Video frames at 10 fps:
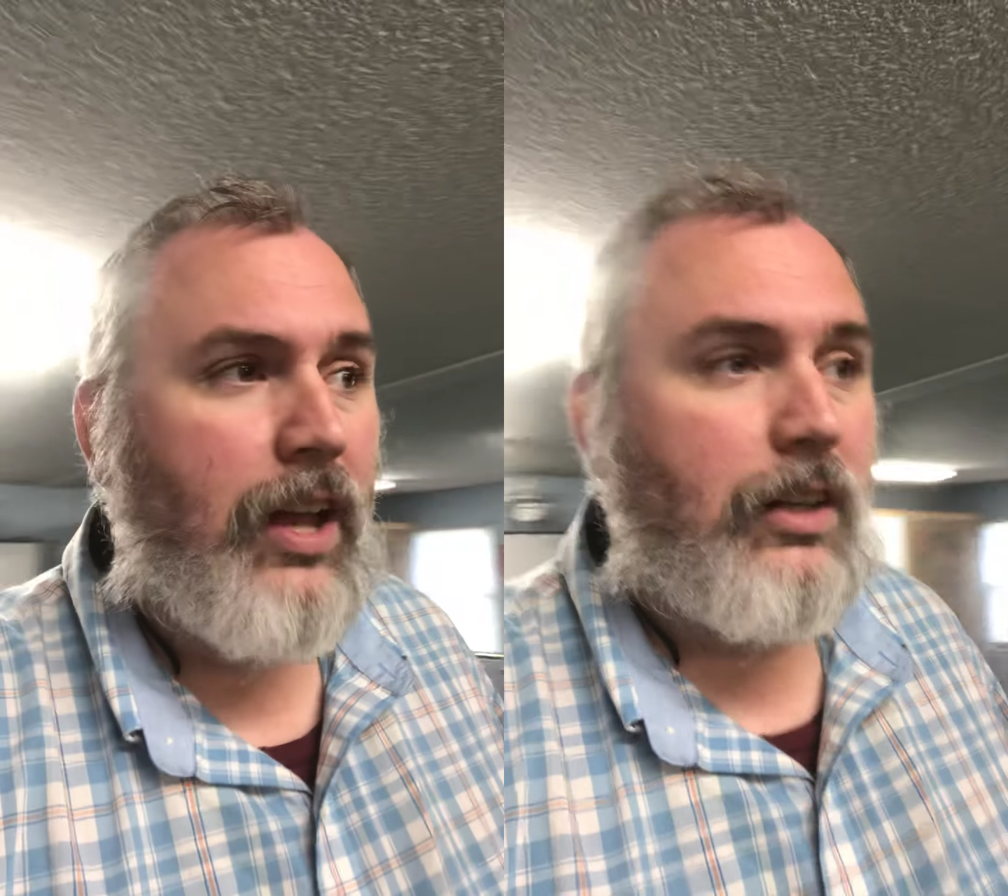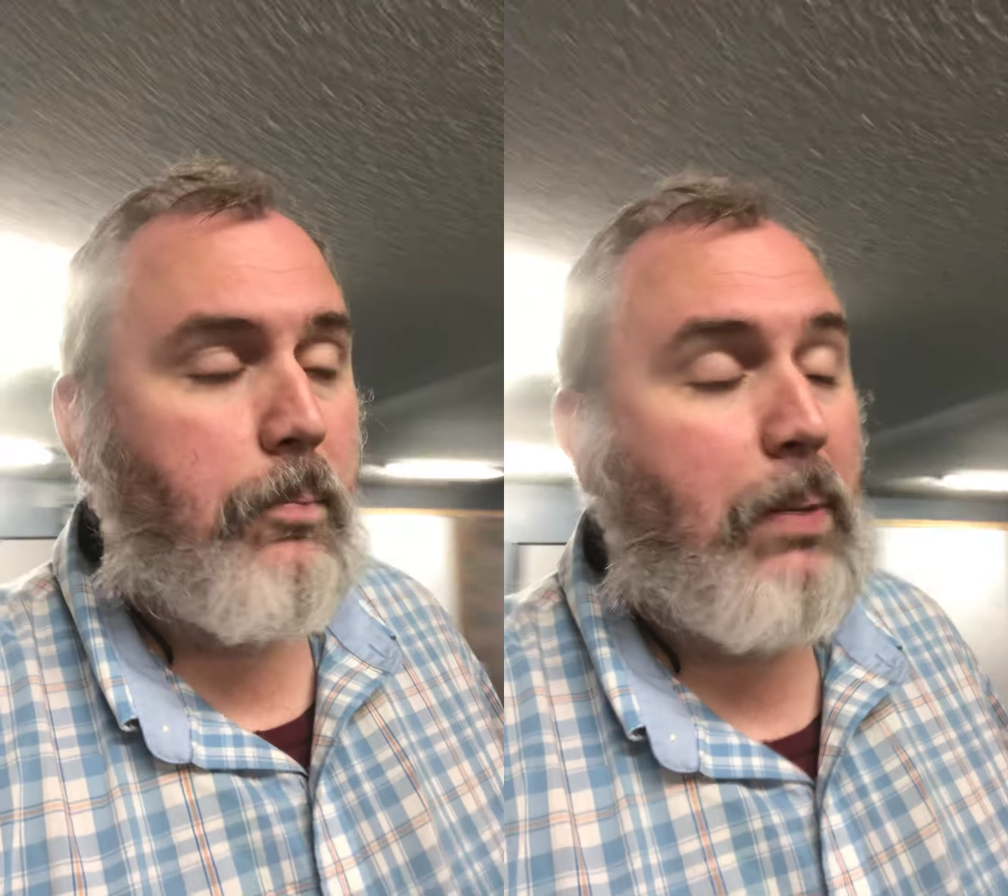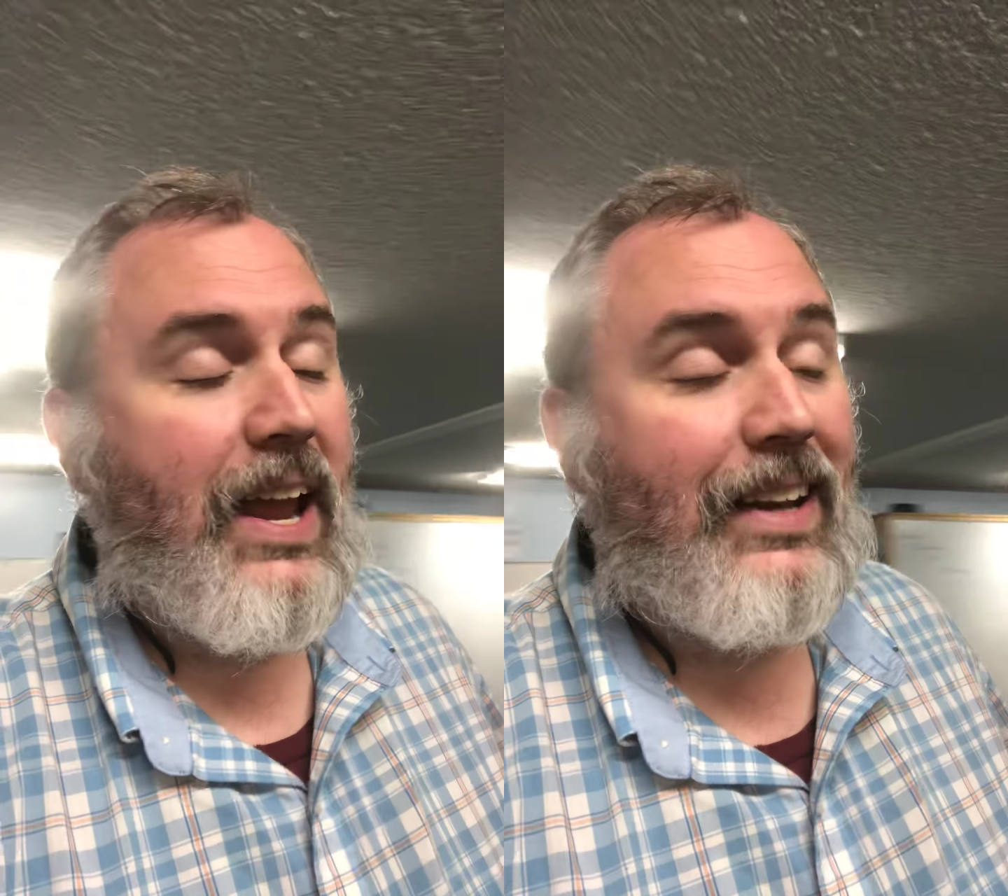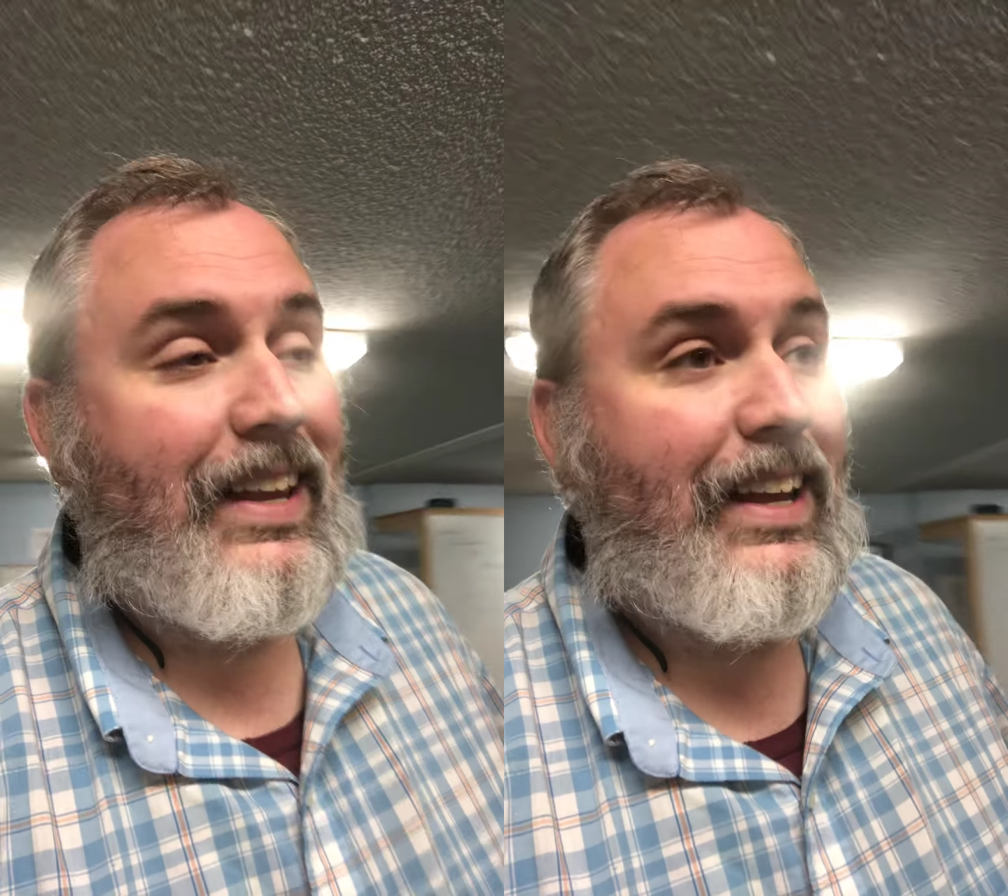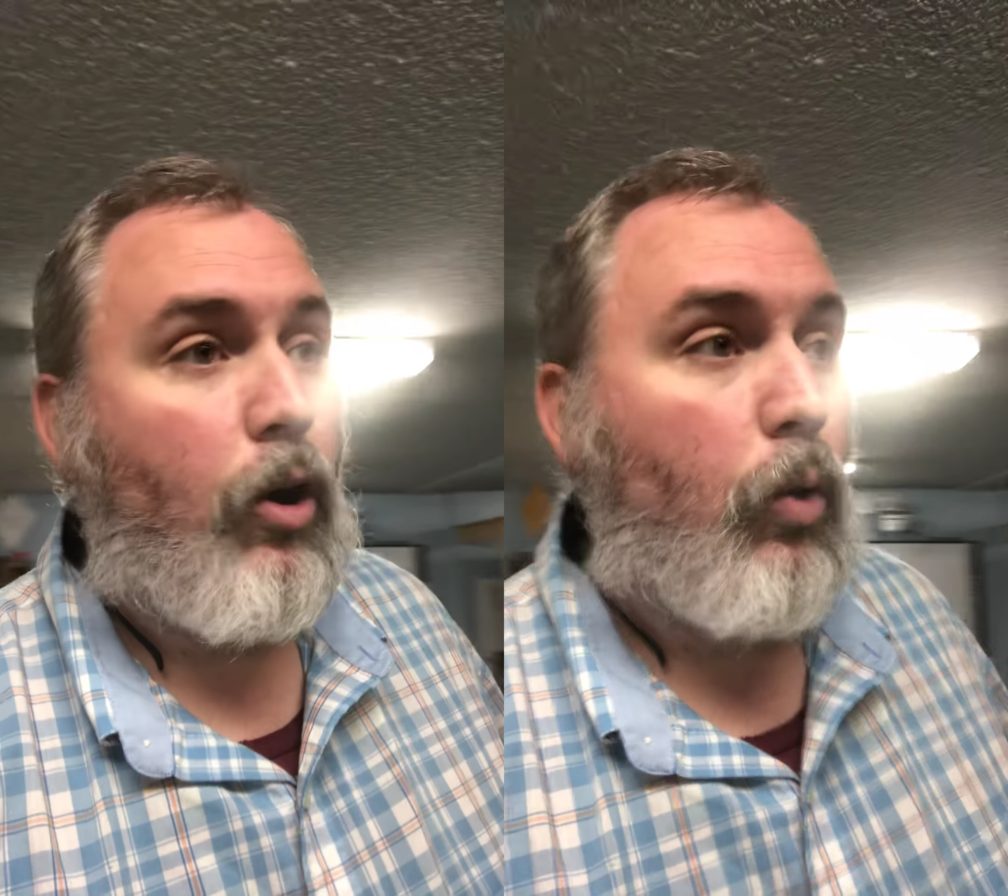
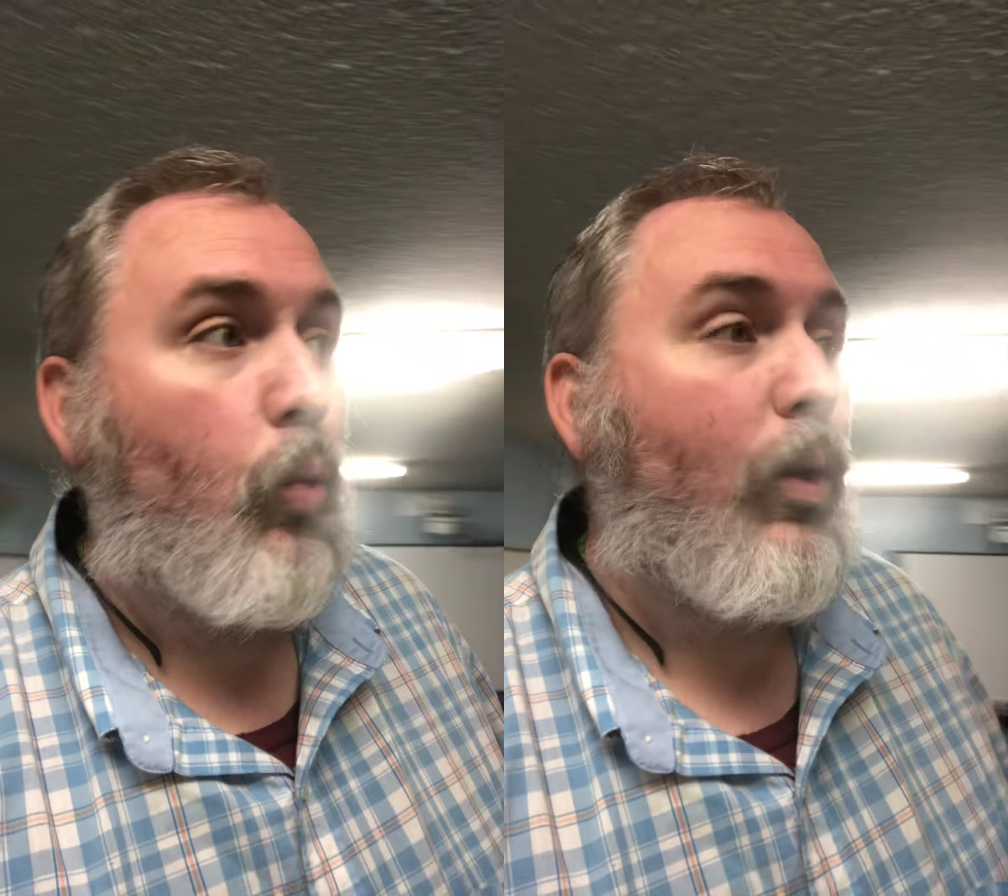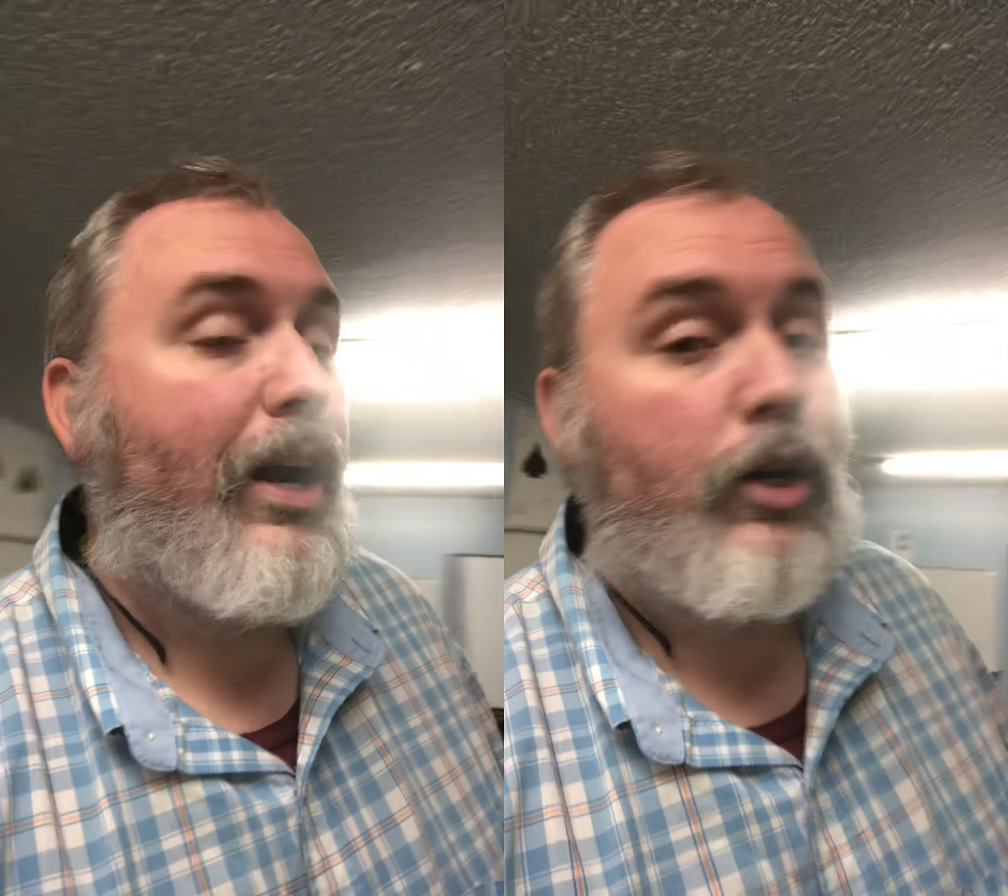Depending on where